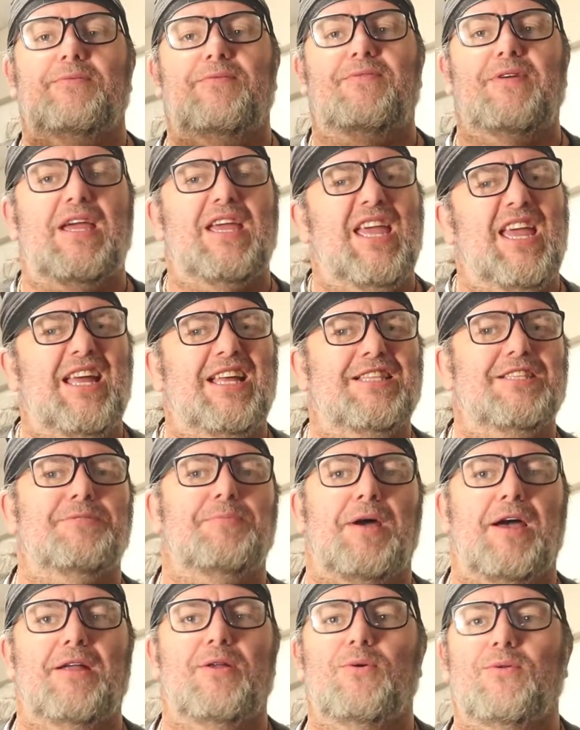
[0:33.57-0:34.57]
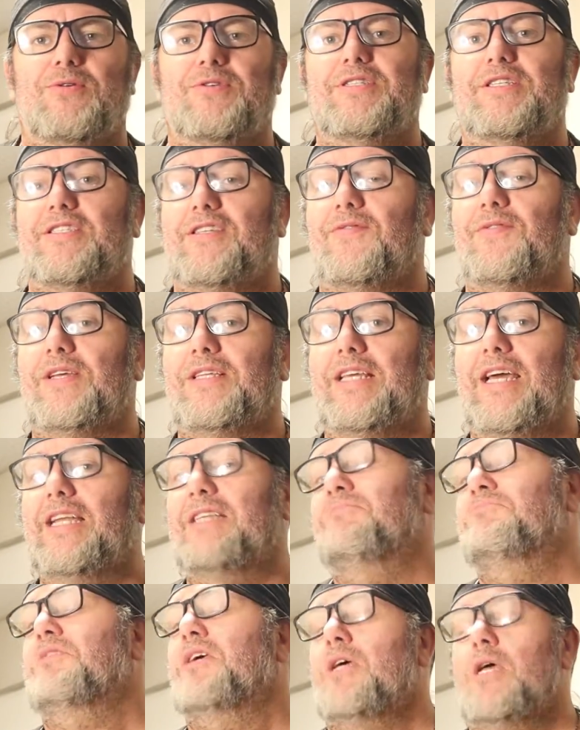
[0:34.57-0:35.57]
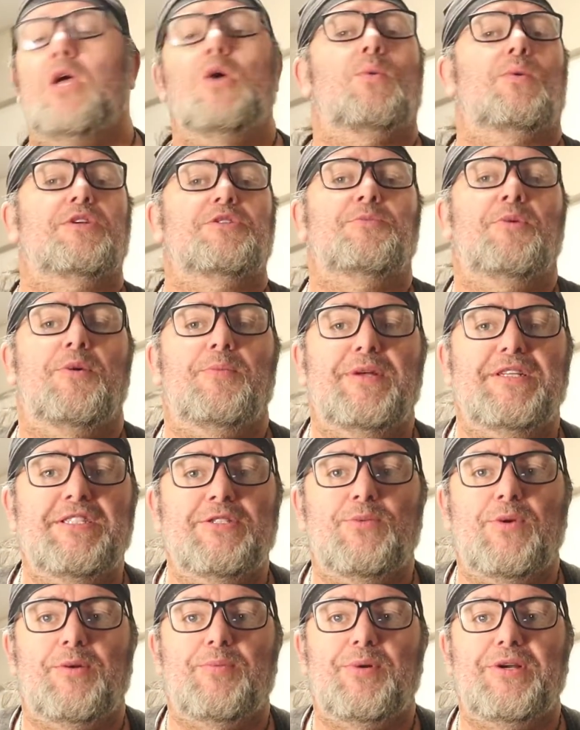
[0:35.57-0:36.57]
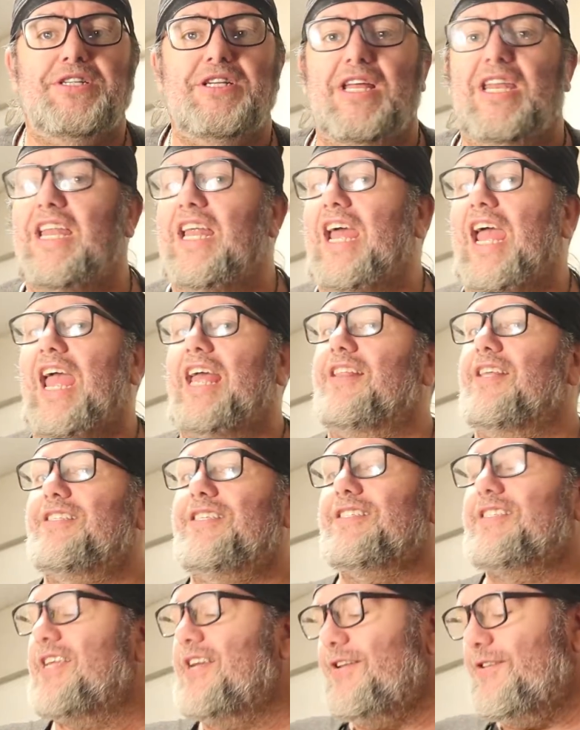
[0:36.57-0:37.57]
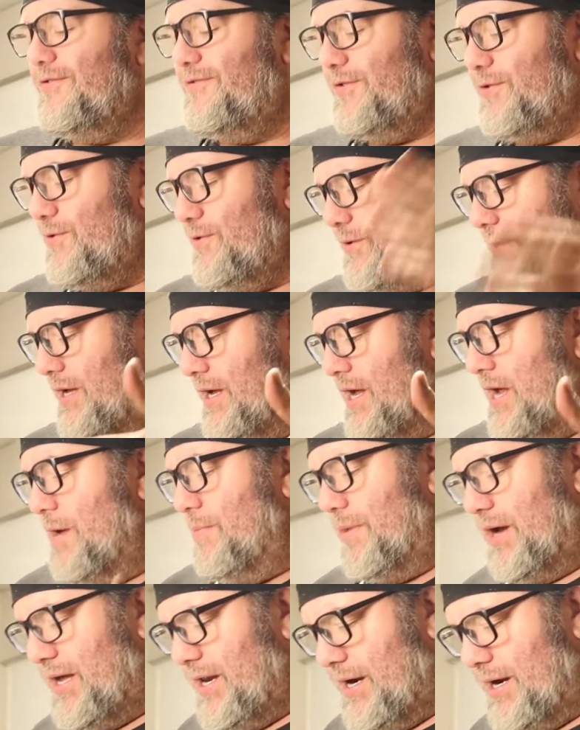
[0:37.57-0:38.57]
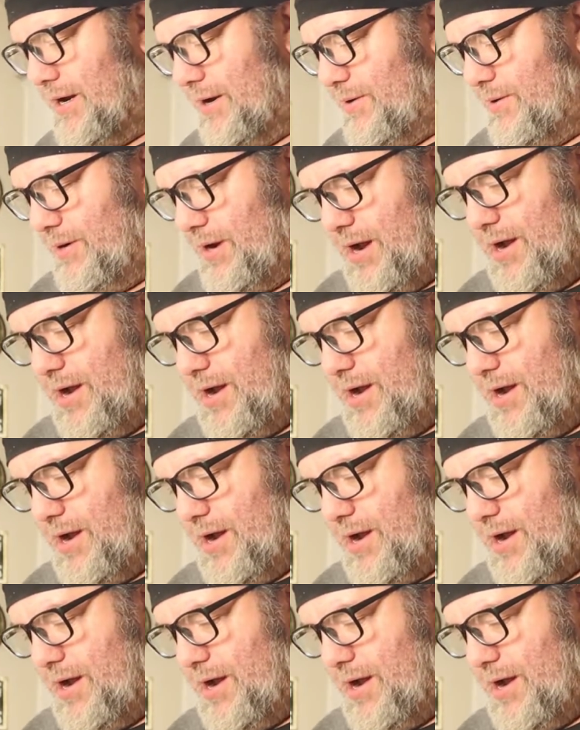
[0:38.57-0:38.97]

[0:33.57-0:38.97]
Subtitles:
some fake hands, pot holders, and stuff like that. We're a small business. We appreciate it. And let's just get into the food. Make it